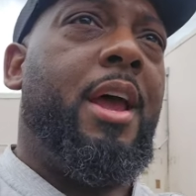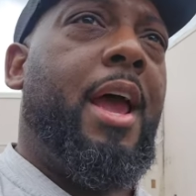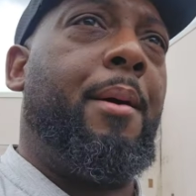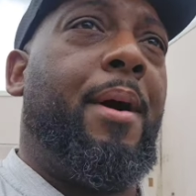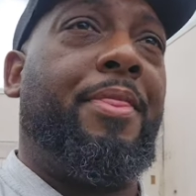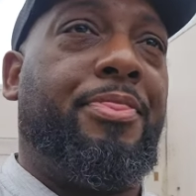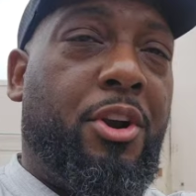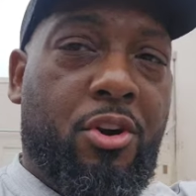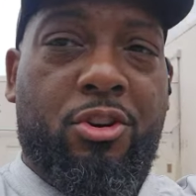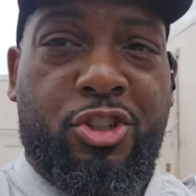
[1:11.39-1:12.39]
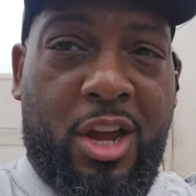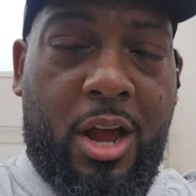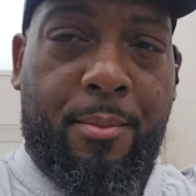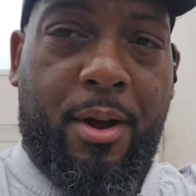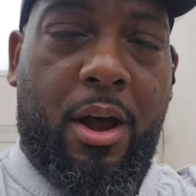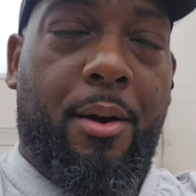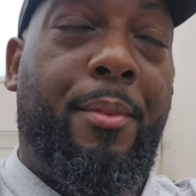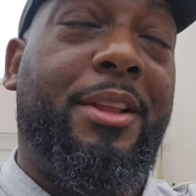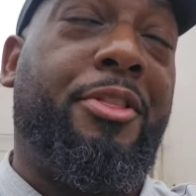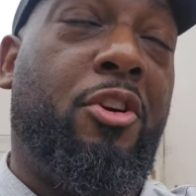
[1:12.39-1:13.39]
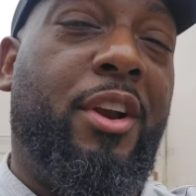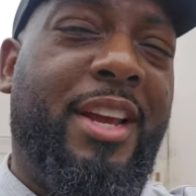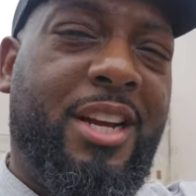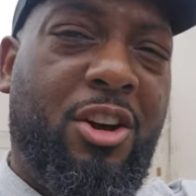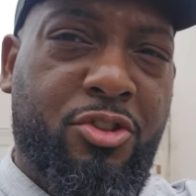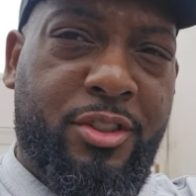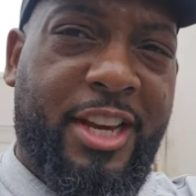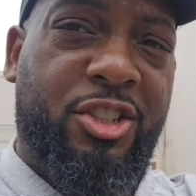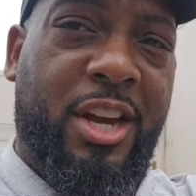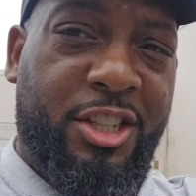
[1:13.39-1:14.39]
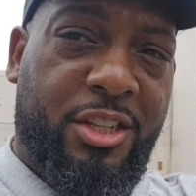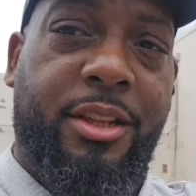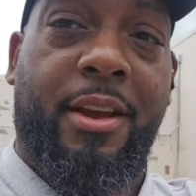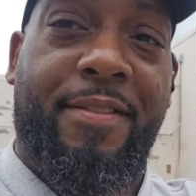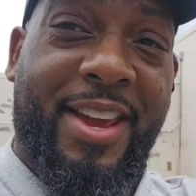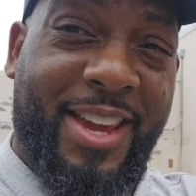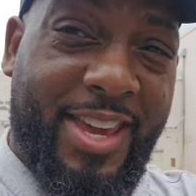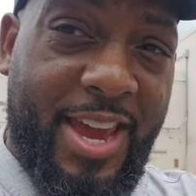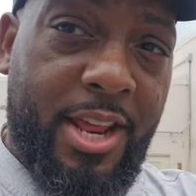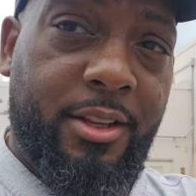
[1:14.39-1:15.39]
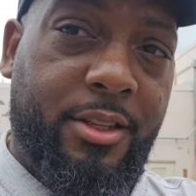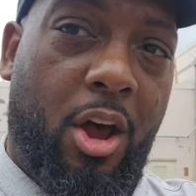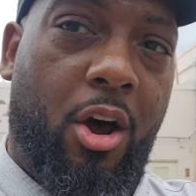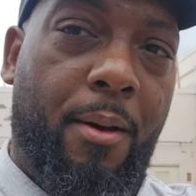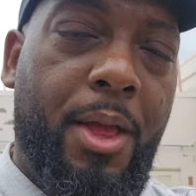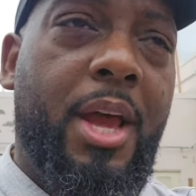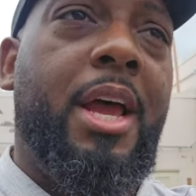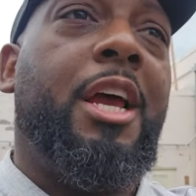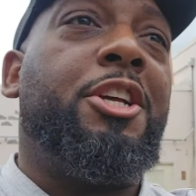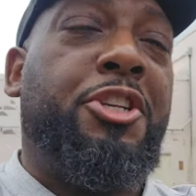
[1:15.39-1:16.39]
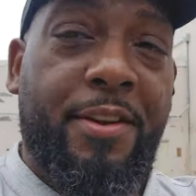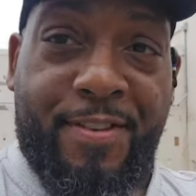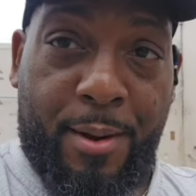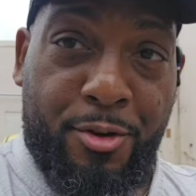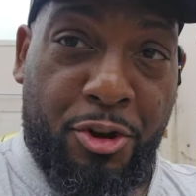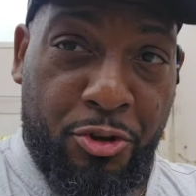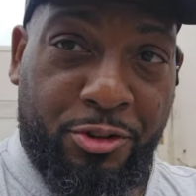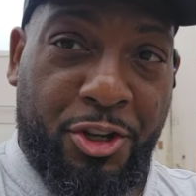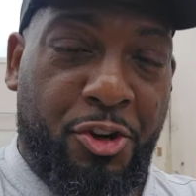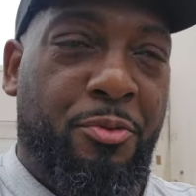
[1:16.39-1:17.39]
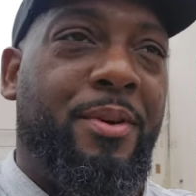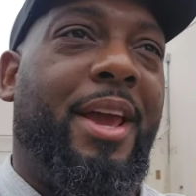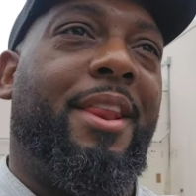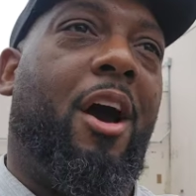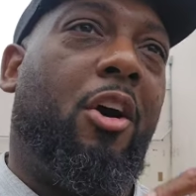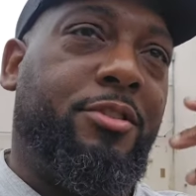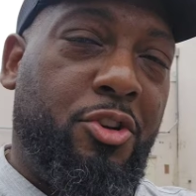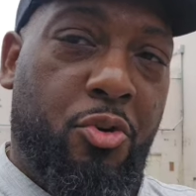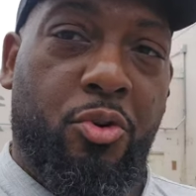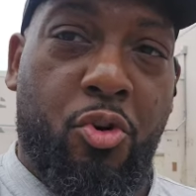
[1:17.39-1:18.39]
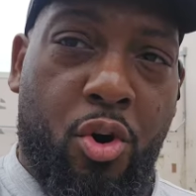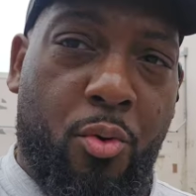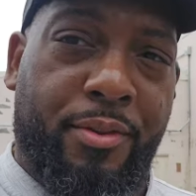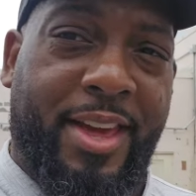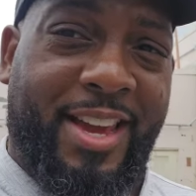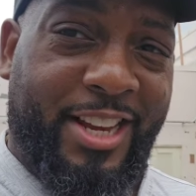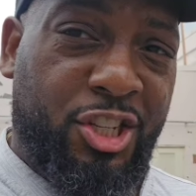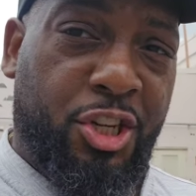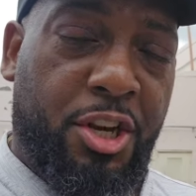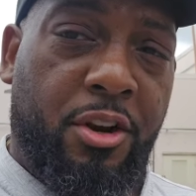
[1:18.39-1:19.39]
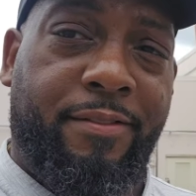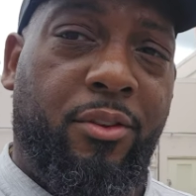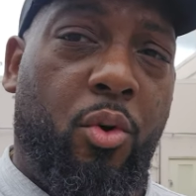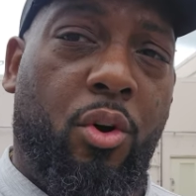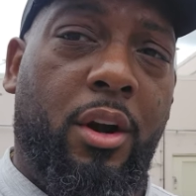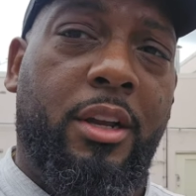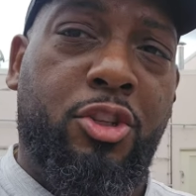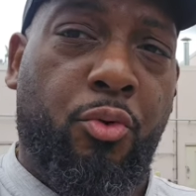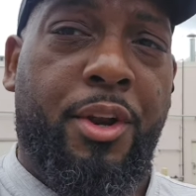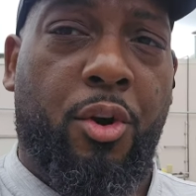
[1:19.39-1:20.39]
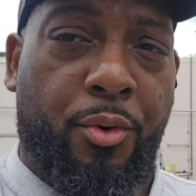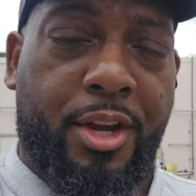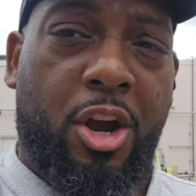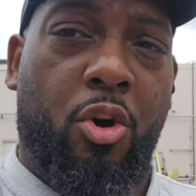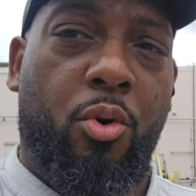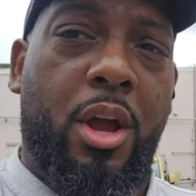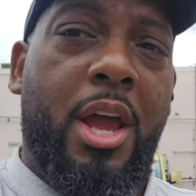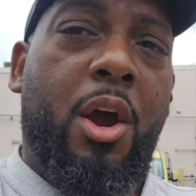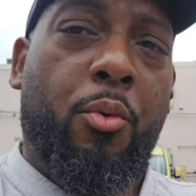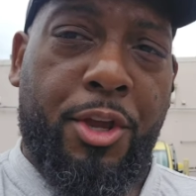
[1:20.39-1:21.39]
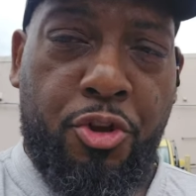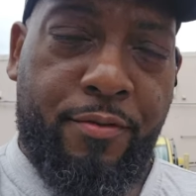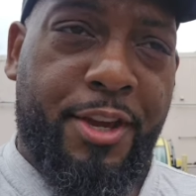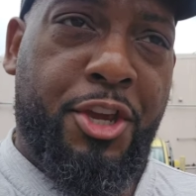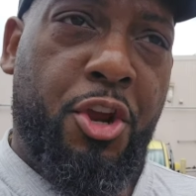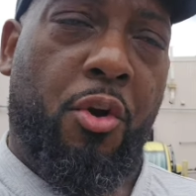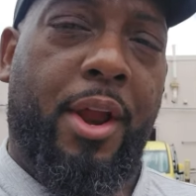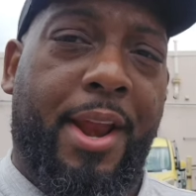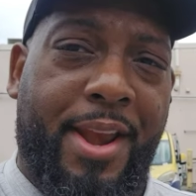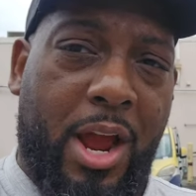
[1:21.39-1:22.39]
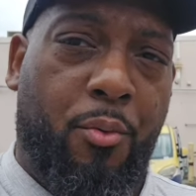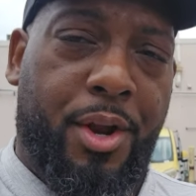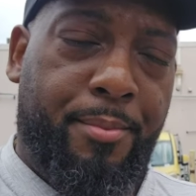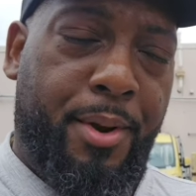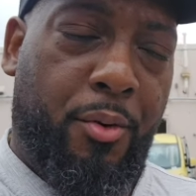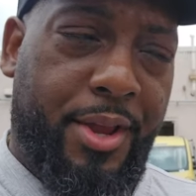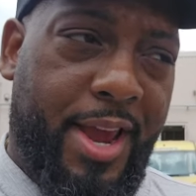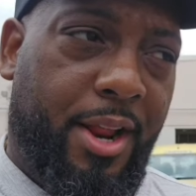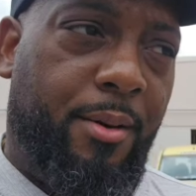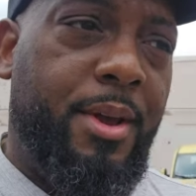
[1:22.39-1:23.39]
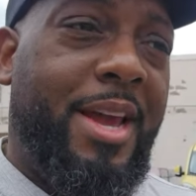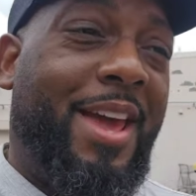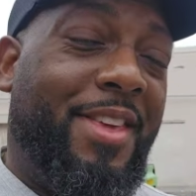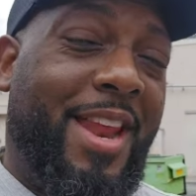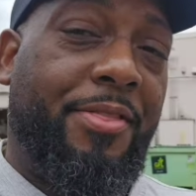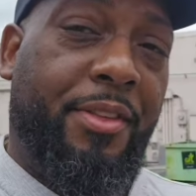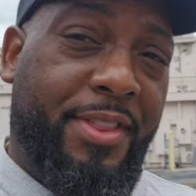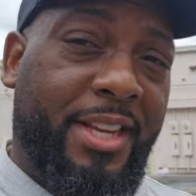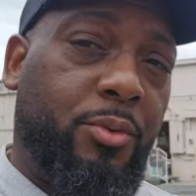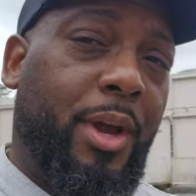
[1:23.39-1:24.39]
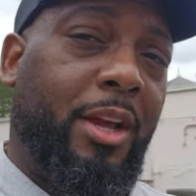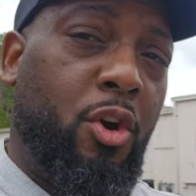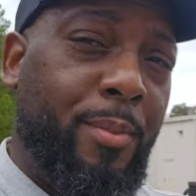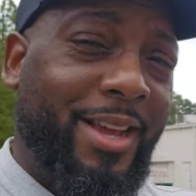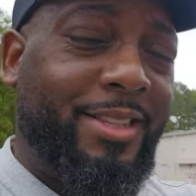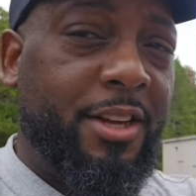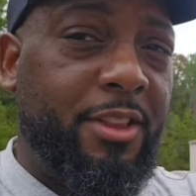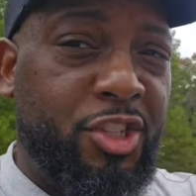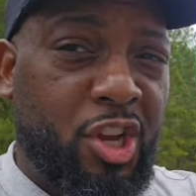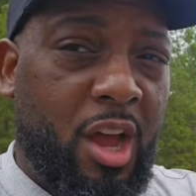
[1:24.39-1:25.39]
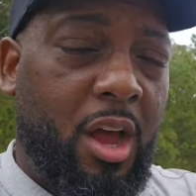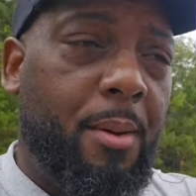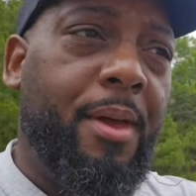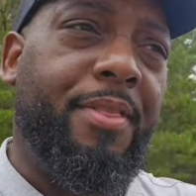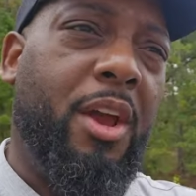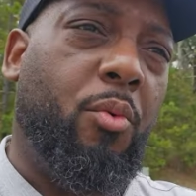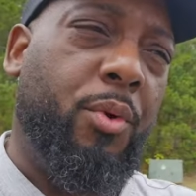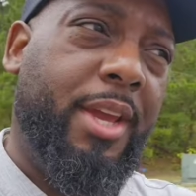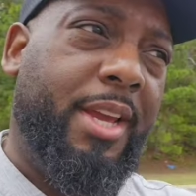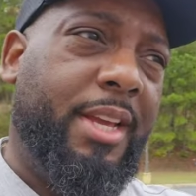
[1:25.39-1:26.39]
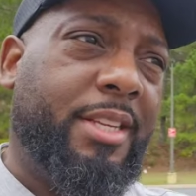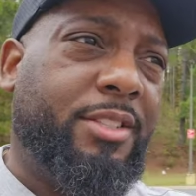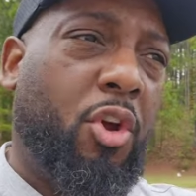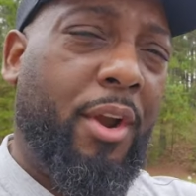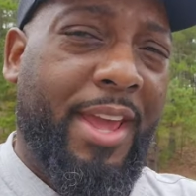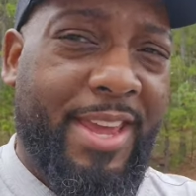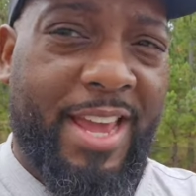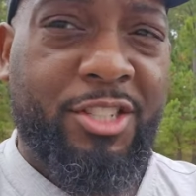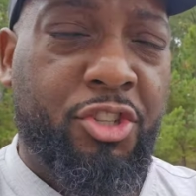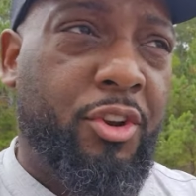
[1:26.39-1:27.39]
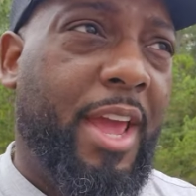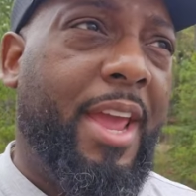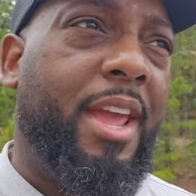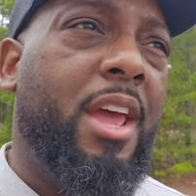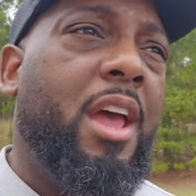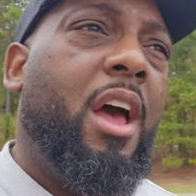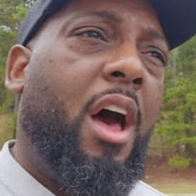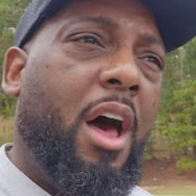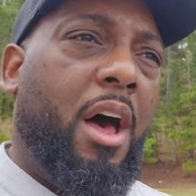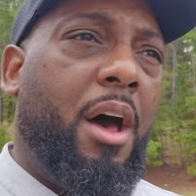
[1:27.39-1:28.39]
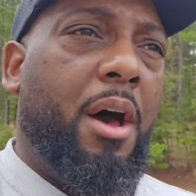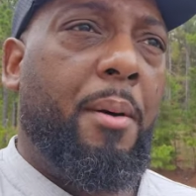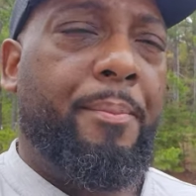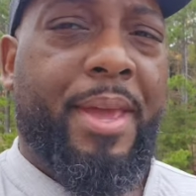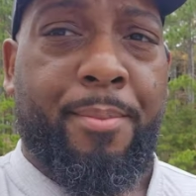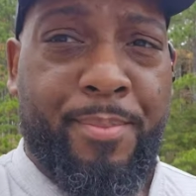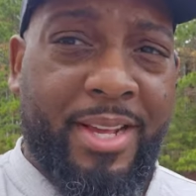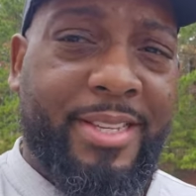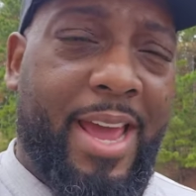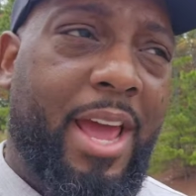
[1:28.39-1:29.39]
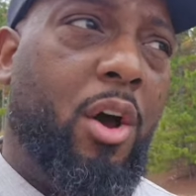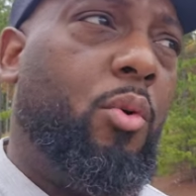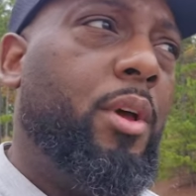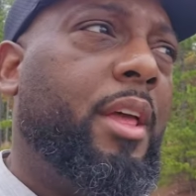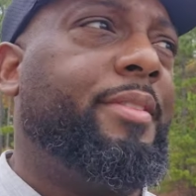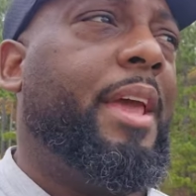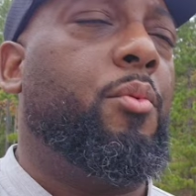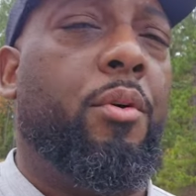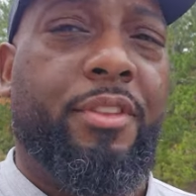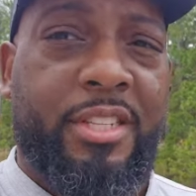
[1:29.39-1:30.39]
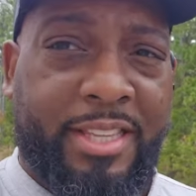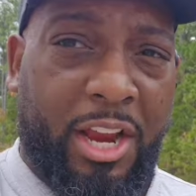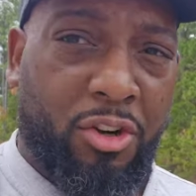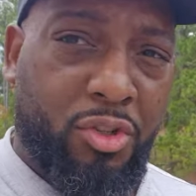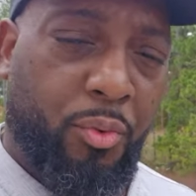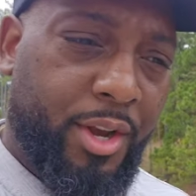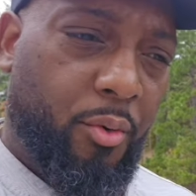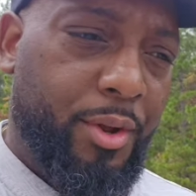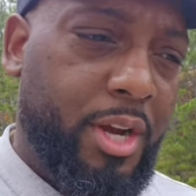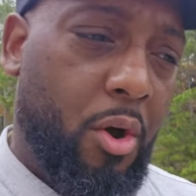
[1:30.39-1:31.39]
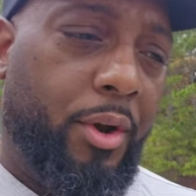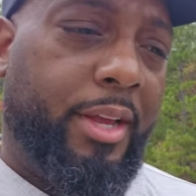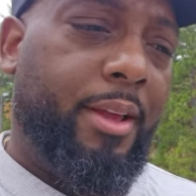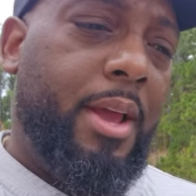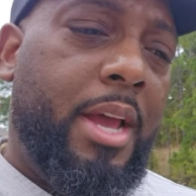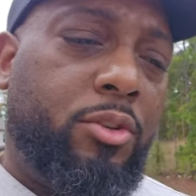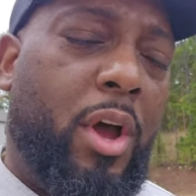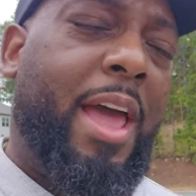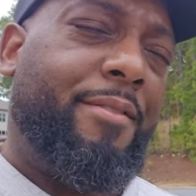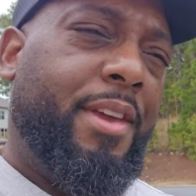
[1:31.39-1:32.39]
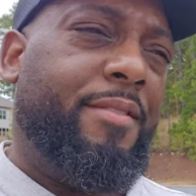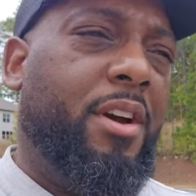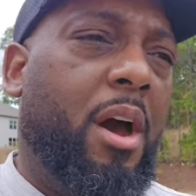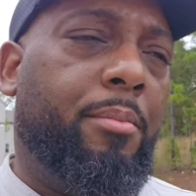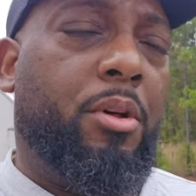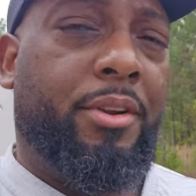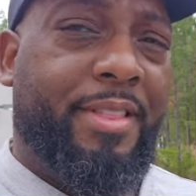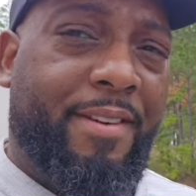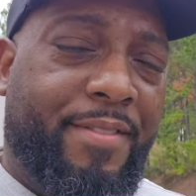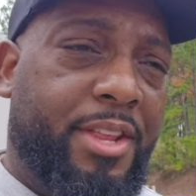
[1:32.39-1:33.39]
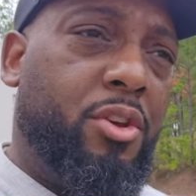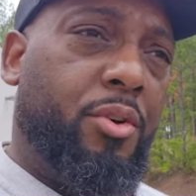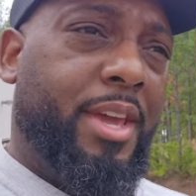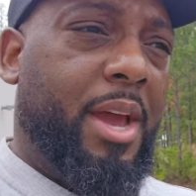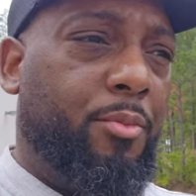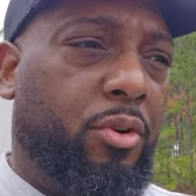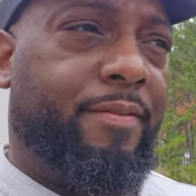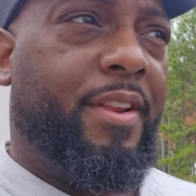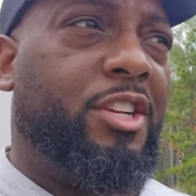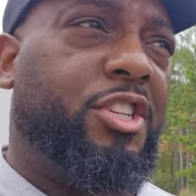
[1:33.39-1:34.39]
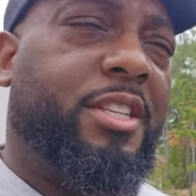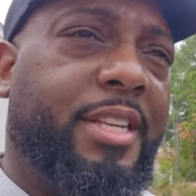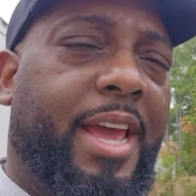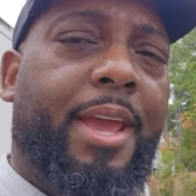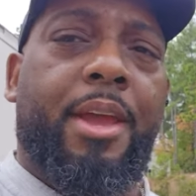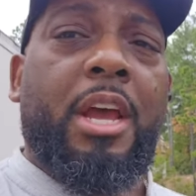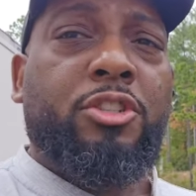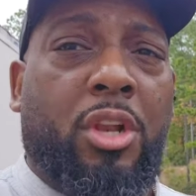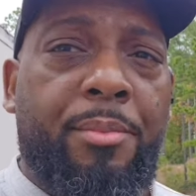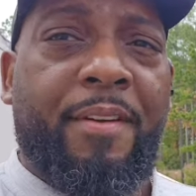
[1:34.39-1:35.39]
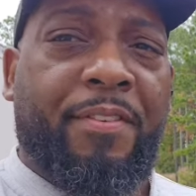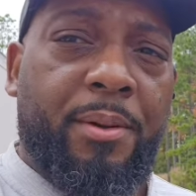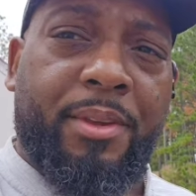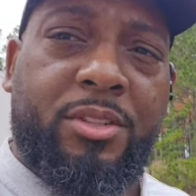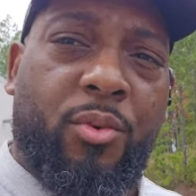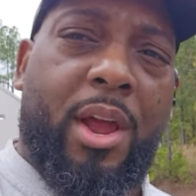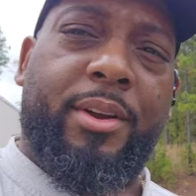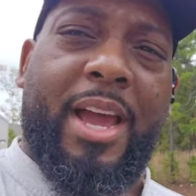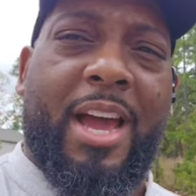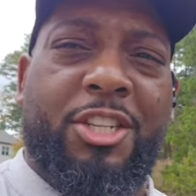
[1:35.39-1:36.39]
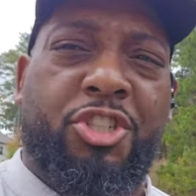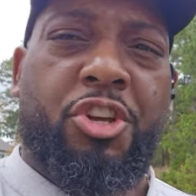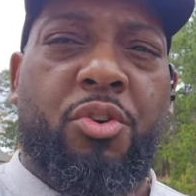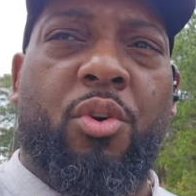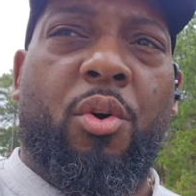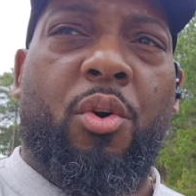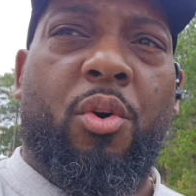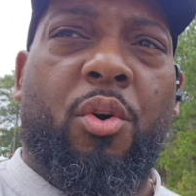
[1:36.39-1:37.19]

And my third job, uh, my third consultation I just left in Kennesaw, she found me on YouTube and also going with a engineered floor screener recoat with UV Cure. And now we're in Marietta. And then after this, we gotta go back to the job that we started yesterday um, in Midtown. They want the stair screener recoated. So I haven't even uploaded that video yet. I'm gonna finish it today. So let me flip this around guys, show you what we got